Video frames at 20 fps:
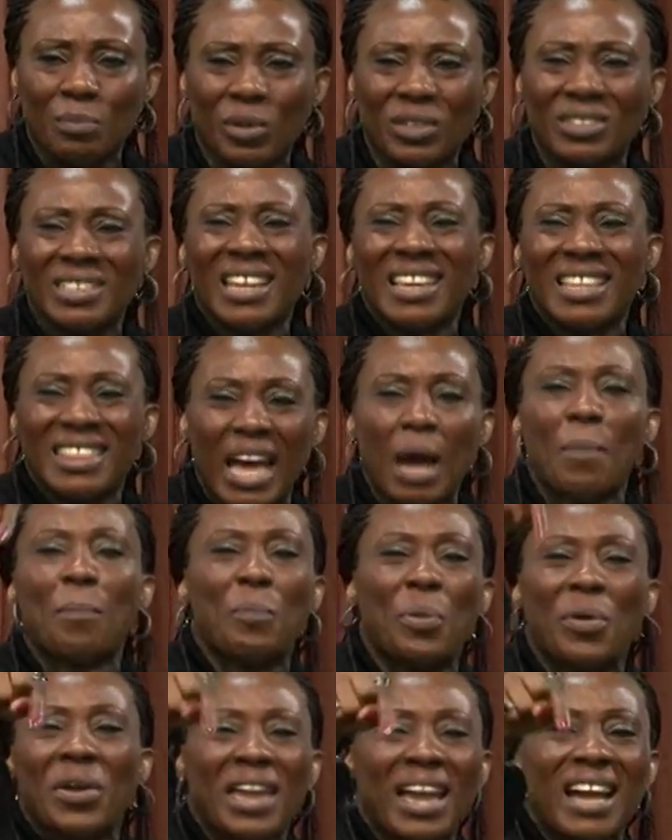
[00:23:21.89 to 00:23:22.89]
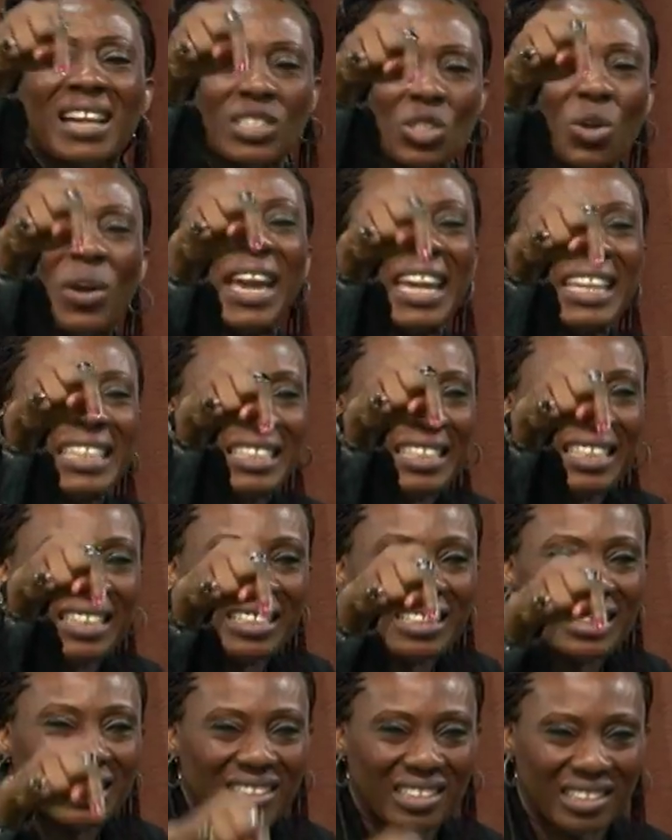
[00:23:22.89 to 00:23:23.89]
but that prayer has not
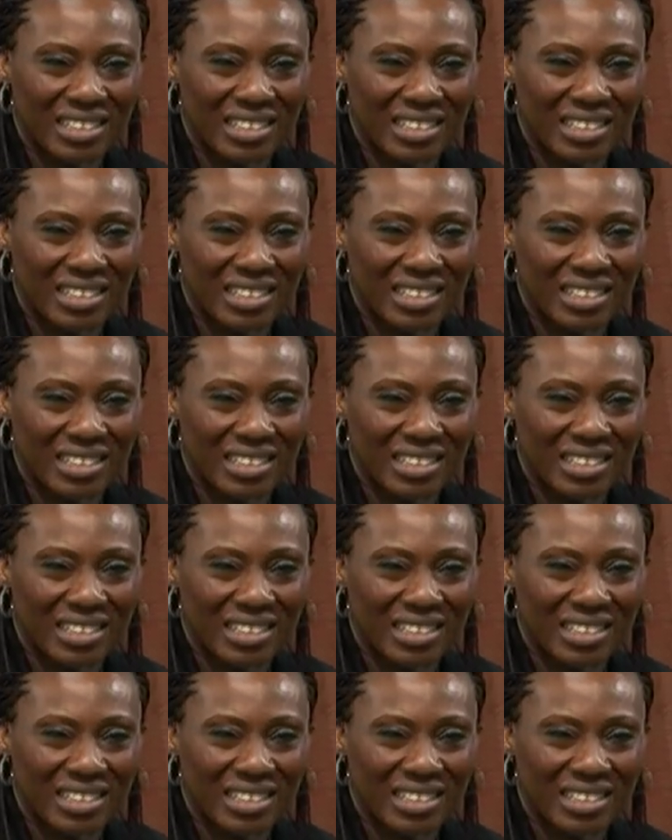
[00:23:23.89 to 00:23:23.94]
ended.